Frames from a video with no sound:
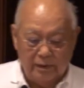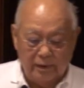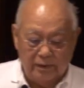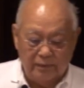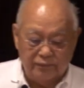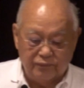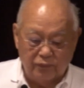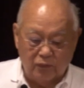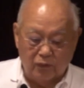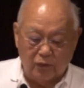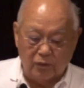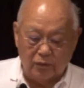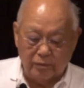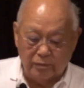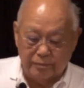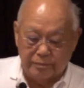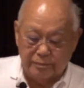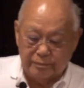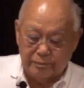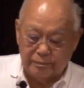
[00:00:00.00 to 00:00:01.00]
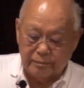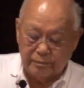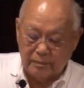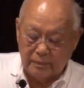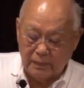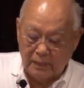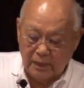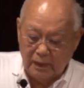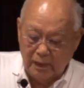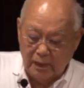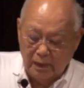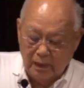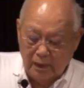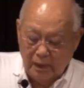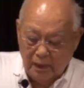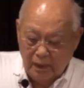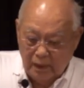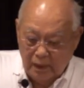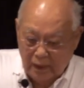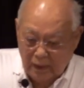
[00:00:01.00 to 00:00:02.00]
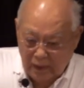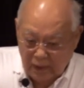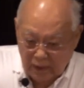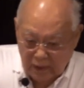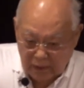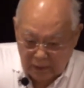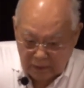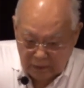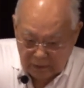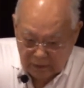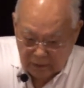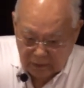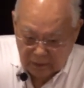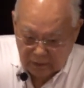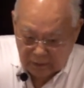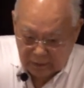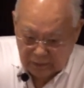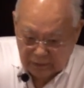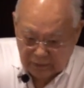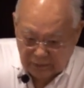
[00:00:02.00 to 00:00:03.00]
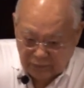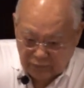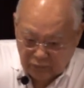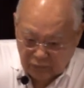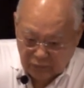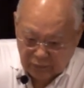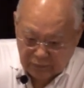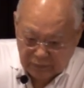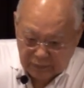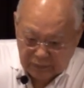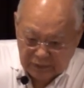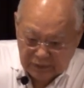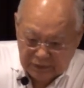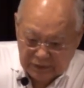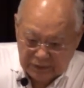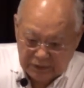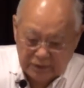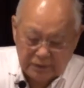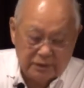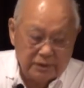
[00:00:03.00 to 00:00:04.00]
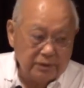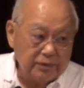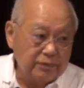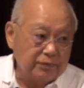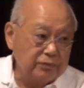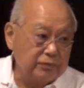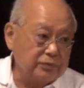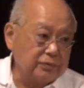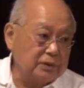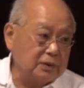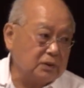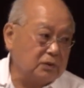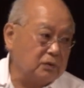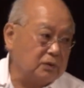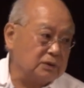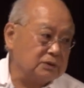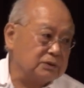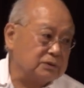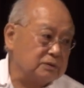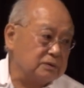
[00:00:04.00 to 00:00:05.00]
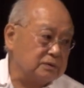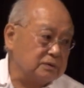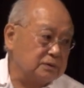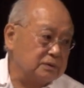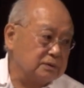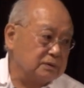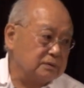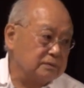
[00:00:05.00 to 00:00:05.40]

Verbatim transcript: a form and uh, the form consists of 30 questions